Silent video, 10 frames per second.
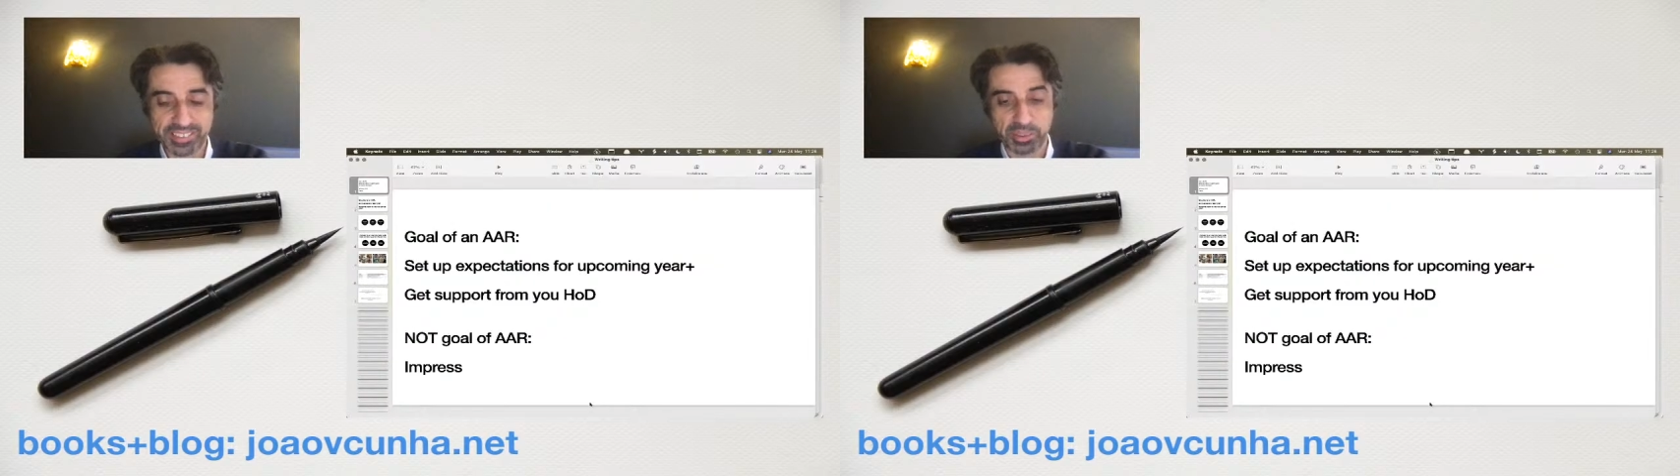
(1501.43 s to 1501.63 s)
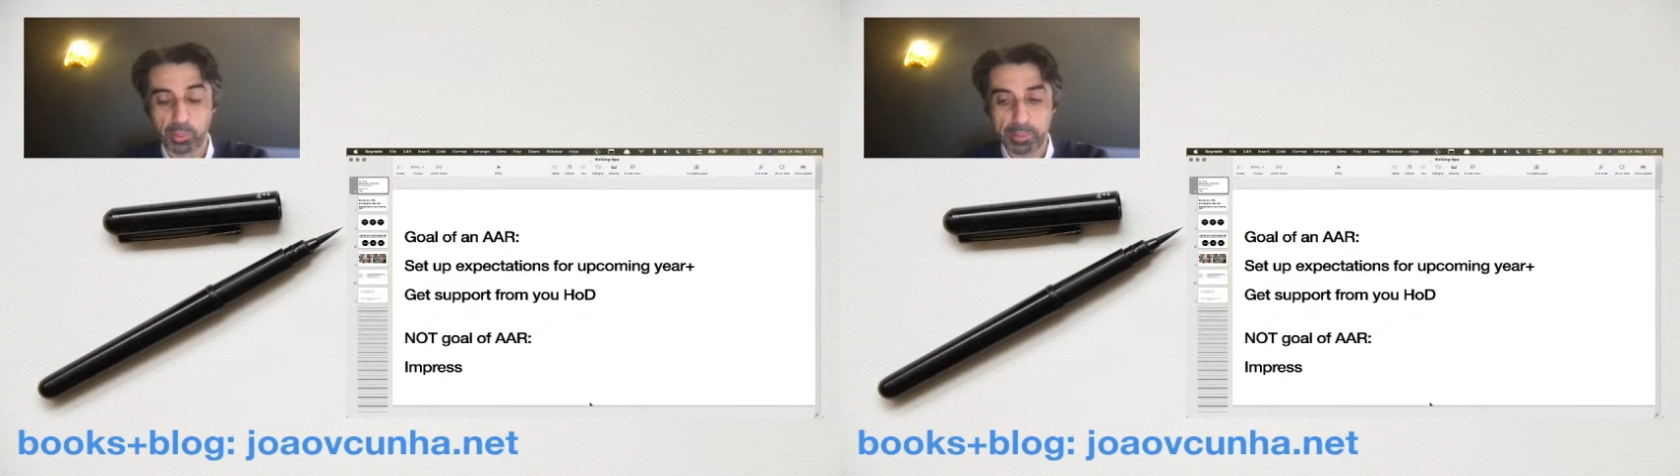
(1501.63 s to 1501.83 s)

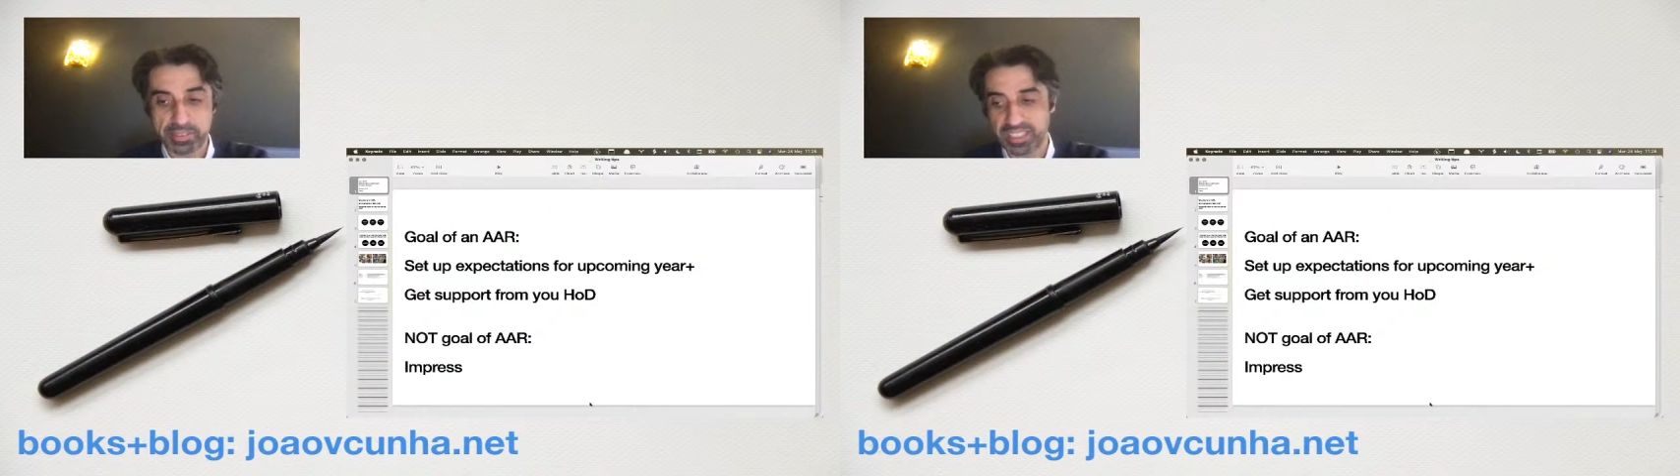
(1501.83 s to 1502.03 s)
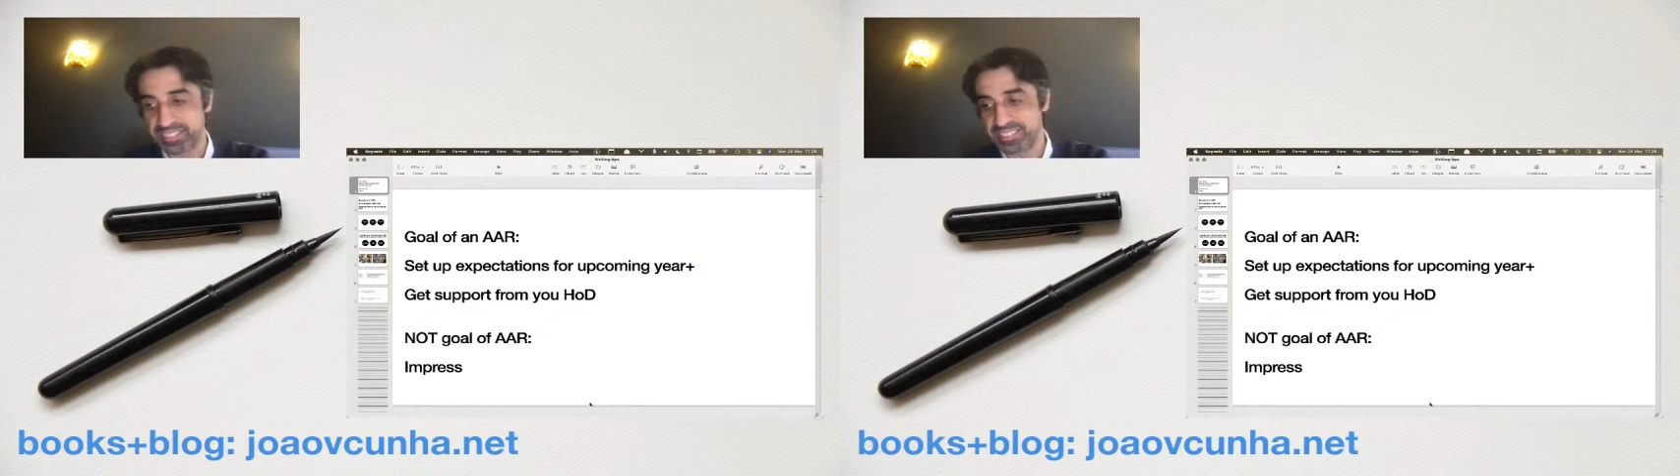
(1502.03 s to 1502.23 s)

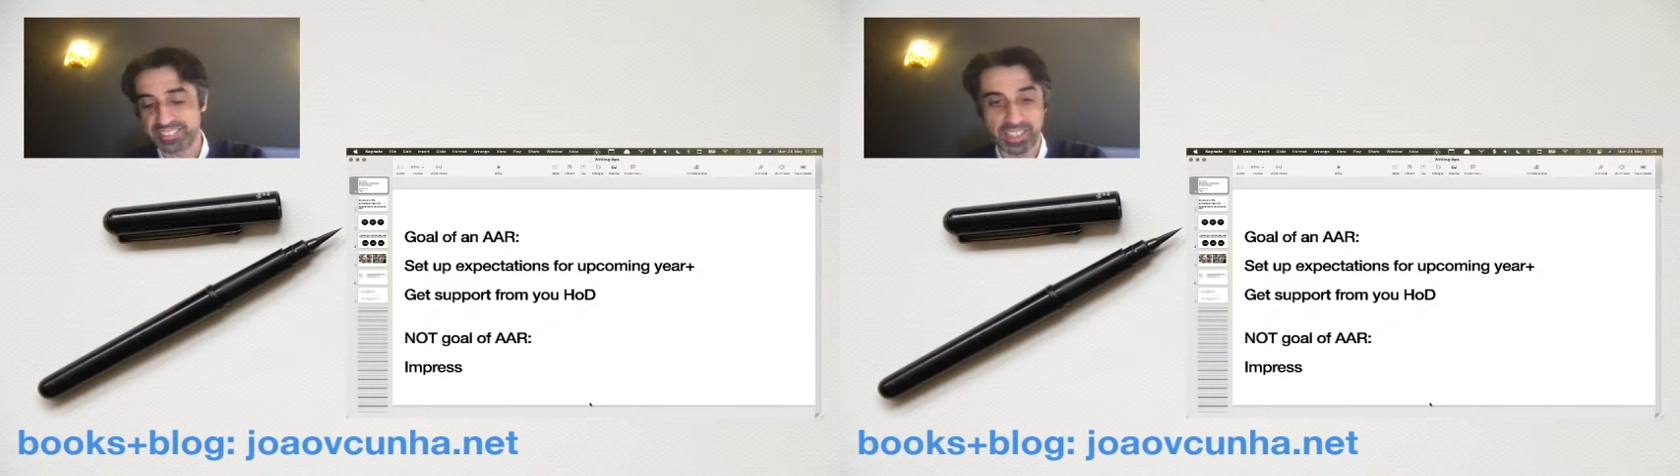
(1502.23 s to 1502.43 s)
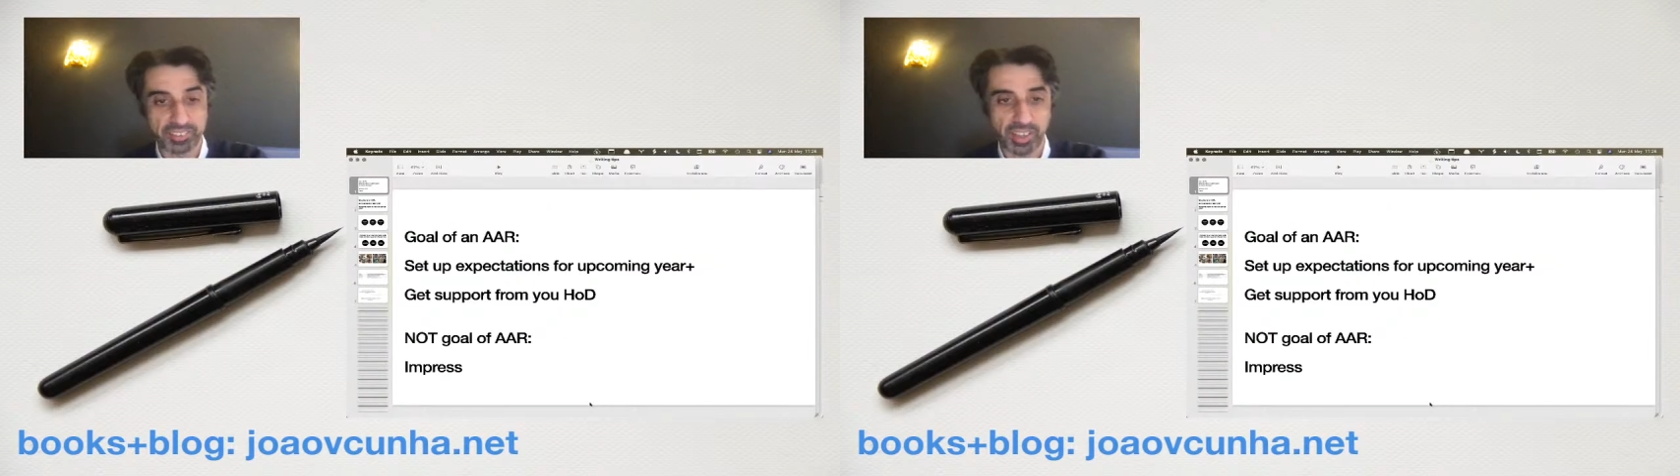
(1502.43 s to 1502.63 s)
website
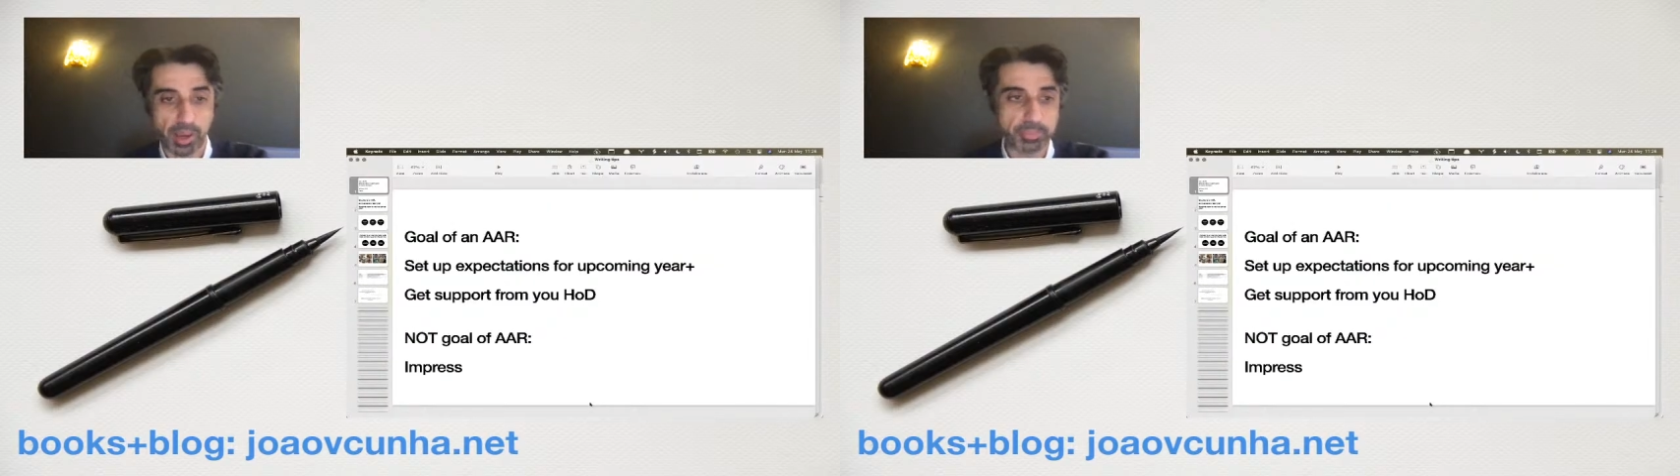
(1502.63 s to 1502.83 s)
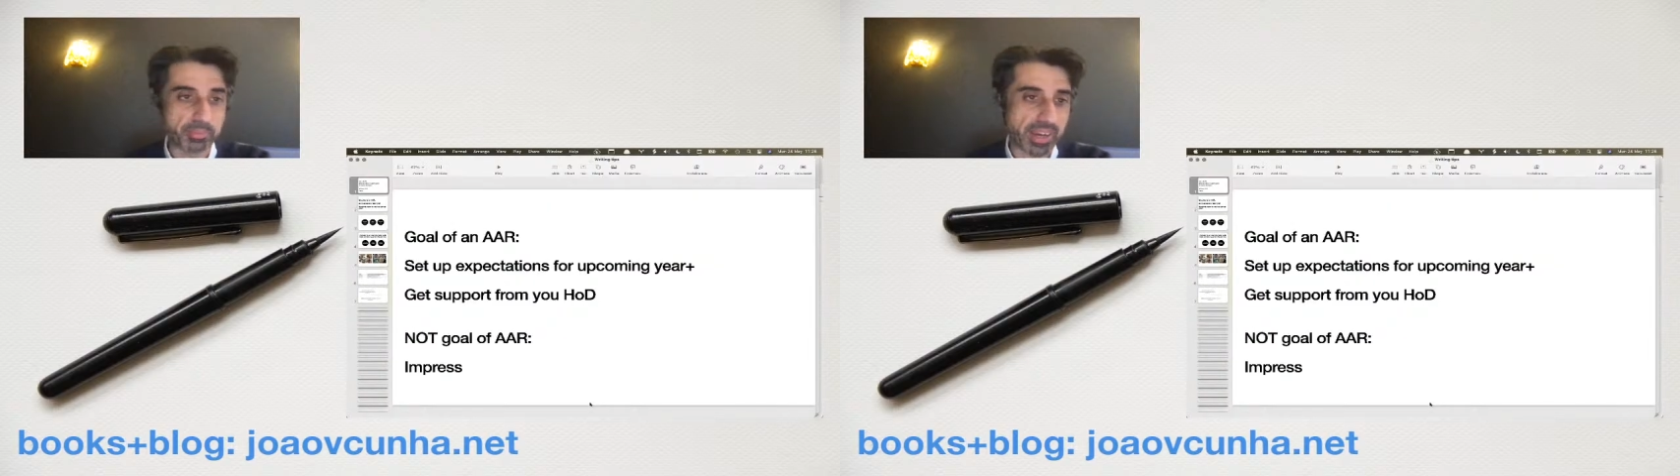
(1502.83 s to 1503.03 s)
is not
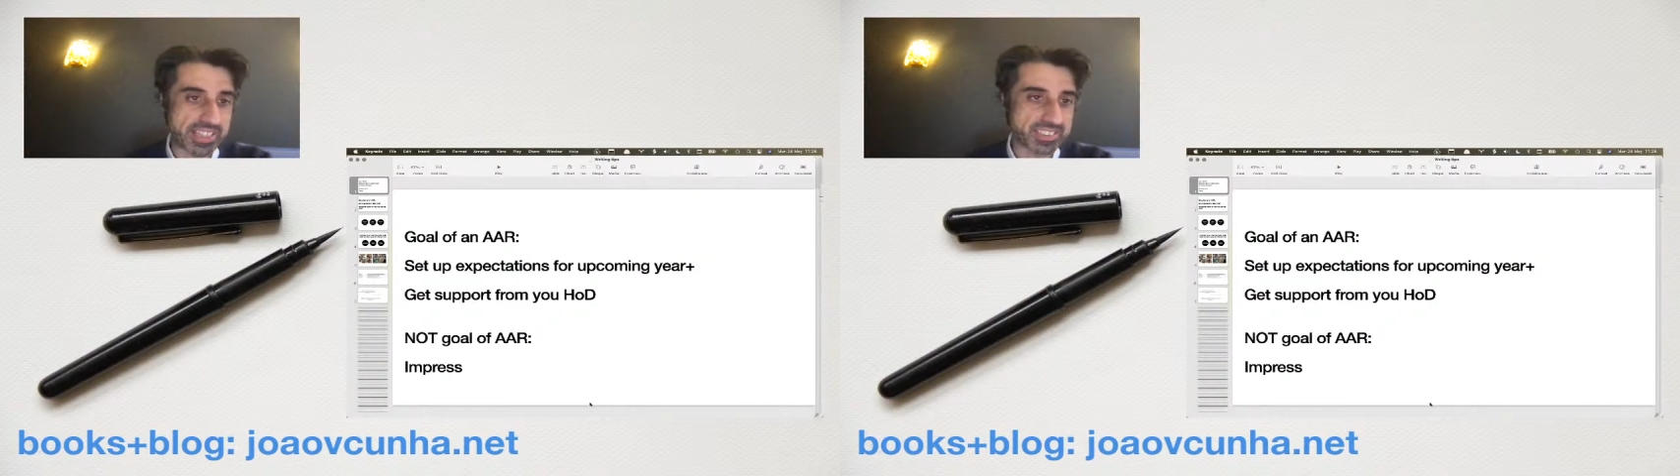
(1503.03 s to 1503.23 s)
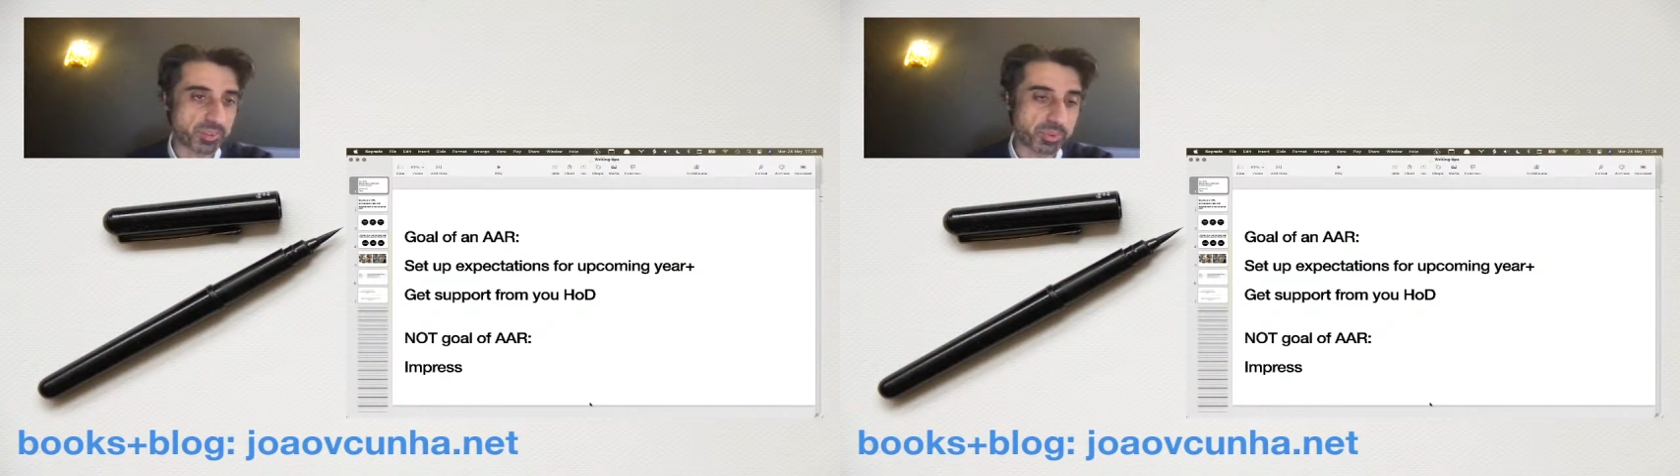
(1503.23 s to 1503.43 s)

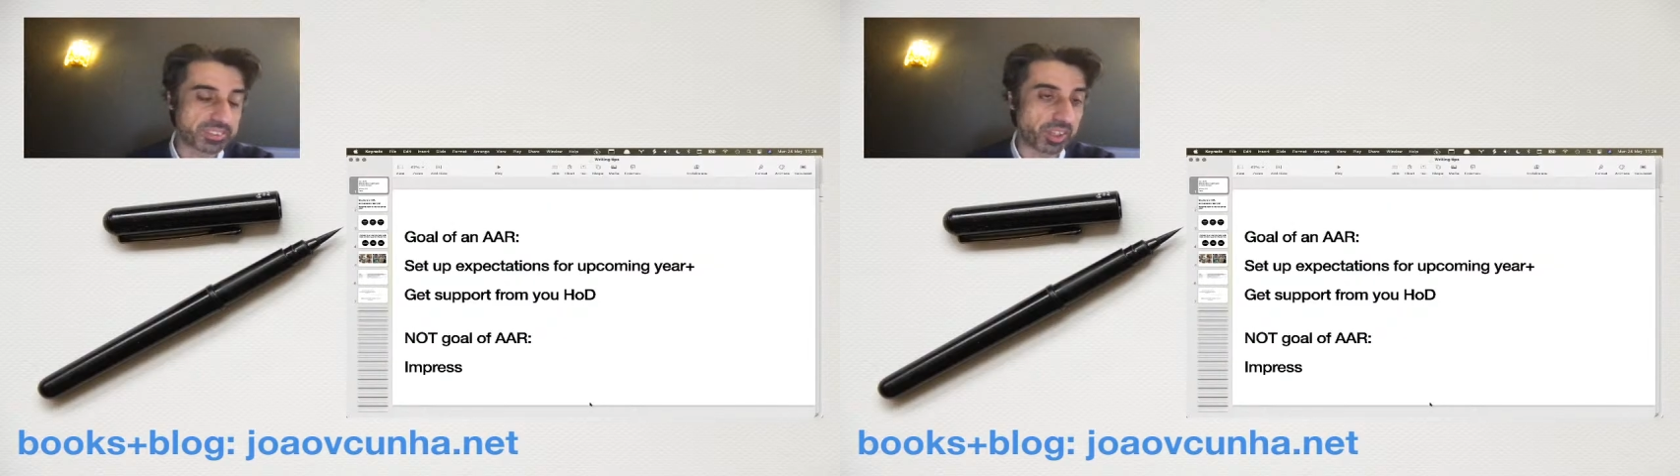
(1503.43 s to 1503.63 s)
optimized and won't